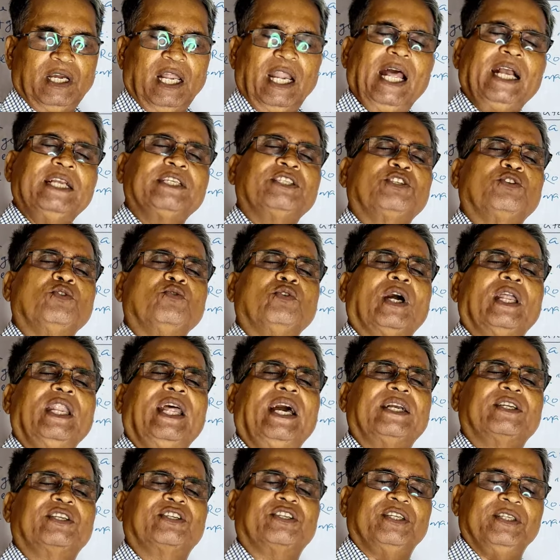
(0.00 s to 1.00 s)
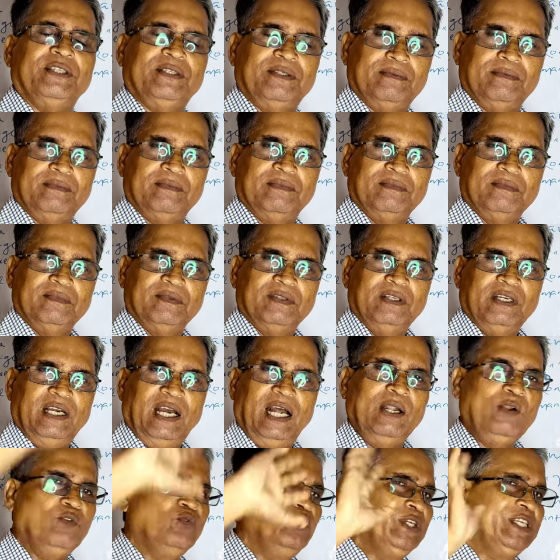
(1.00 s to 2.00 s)
galaxy to galaxy,
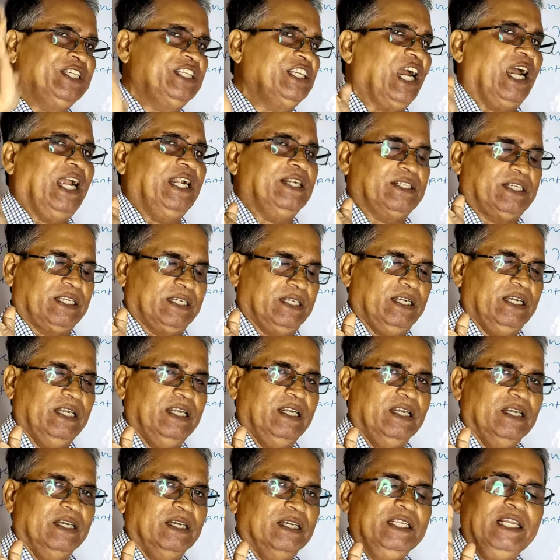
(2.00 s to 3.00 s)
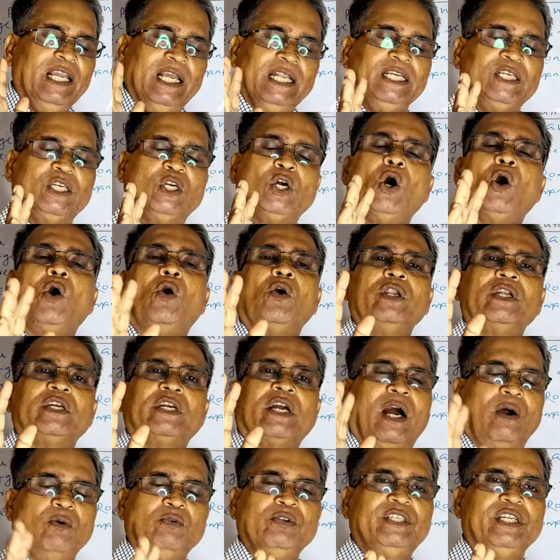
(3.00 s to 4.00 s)
and we can't really go
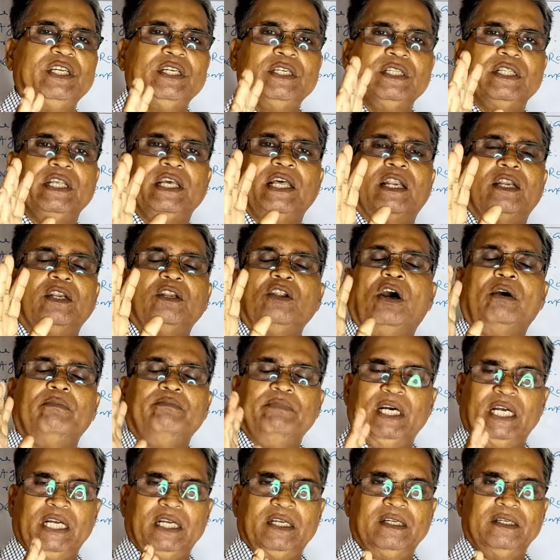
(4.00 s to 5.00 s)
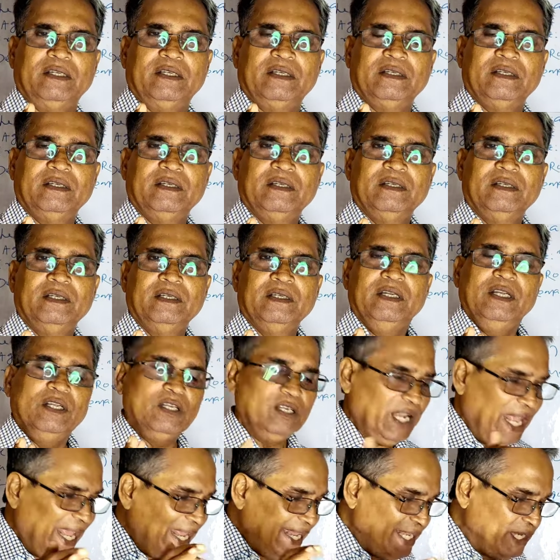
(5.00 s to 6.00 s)
on counting their number.
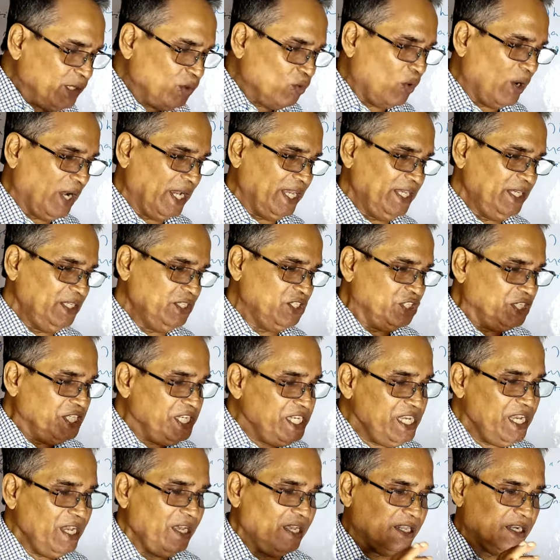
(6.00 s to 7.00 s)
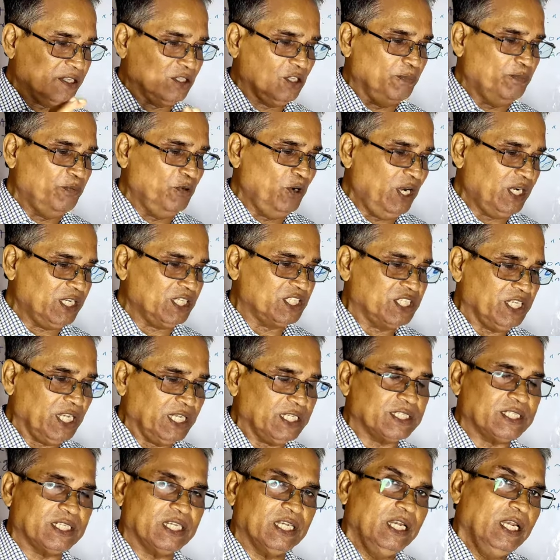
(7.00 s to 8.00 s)
Likewise, here the poet
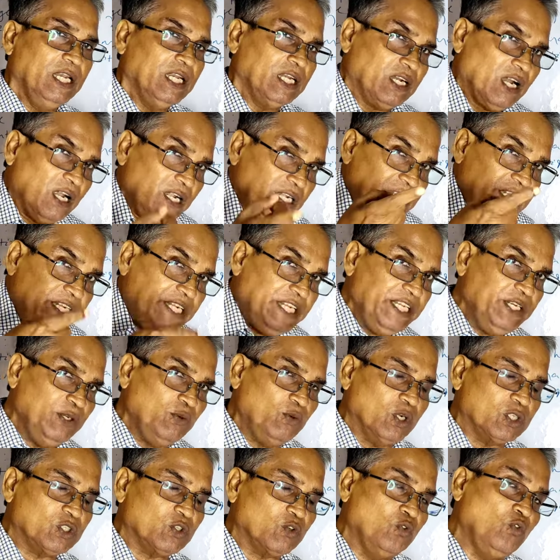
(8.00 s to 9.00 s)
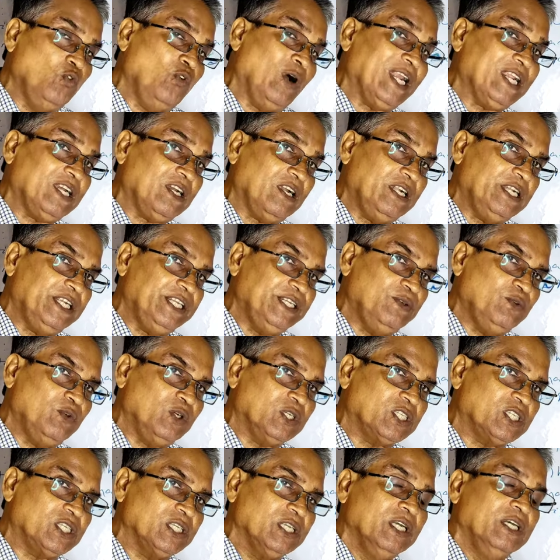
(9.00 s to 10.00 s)
says, continuous. Who are
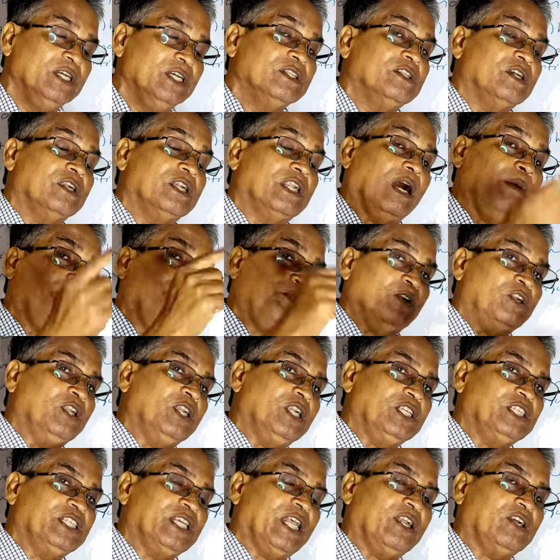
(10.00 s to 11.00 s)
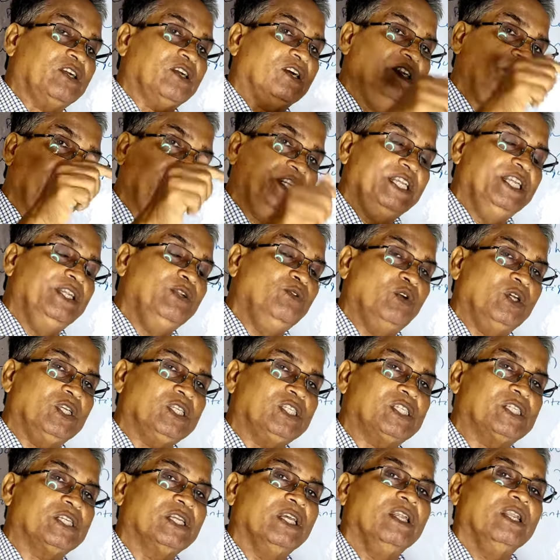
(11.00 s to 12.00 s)
continuous? The daffodils are
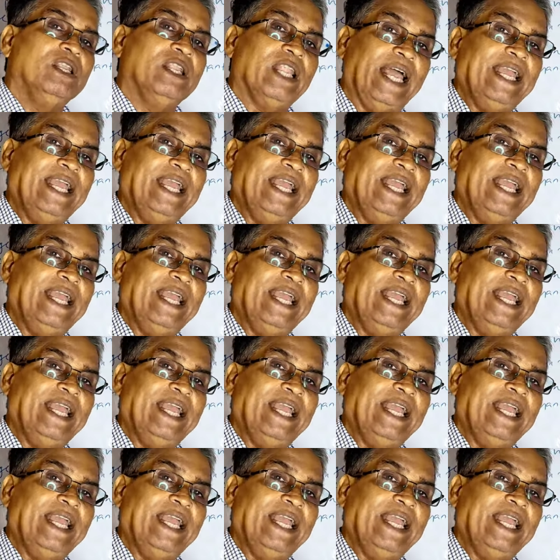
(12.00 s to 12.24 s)
continuous,